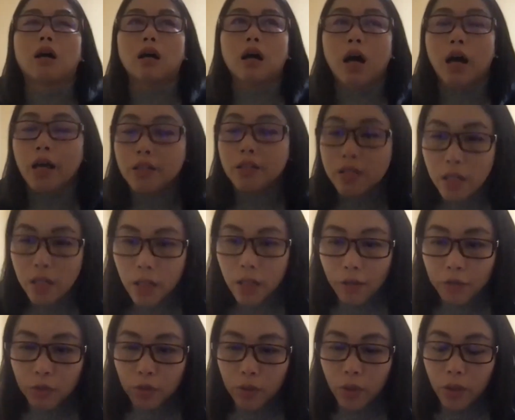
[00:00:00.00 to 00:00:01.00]
I still
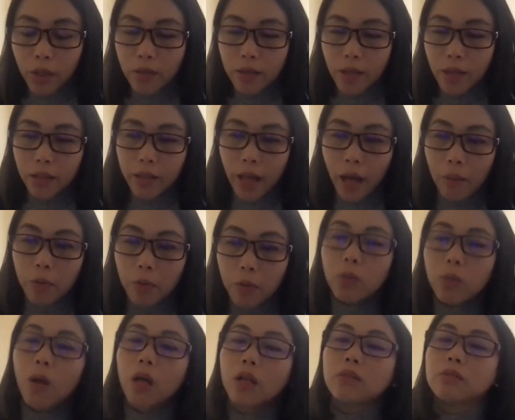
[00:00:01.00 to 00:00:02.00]
have to look at that Abbott
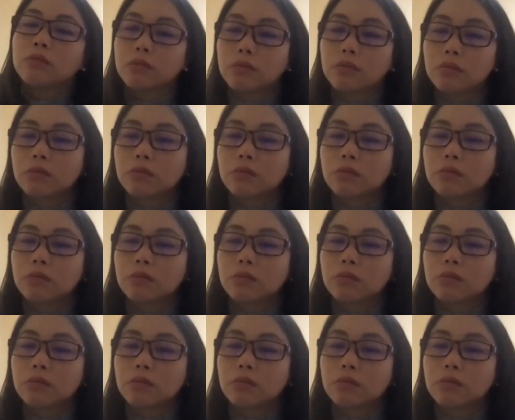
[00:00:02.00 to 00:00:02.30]
one.